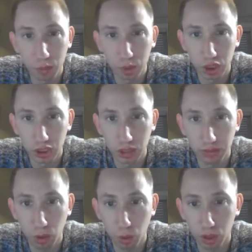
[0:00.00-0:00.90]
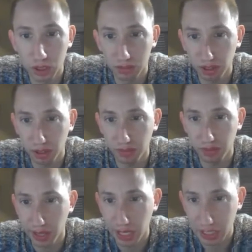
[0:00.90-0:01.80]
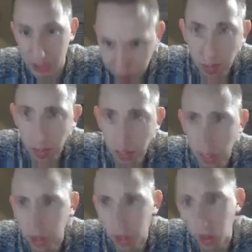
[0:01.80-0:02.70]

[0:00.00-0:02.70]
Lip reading: which is, of course, very, very nice. And you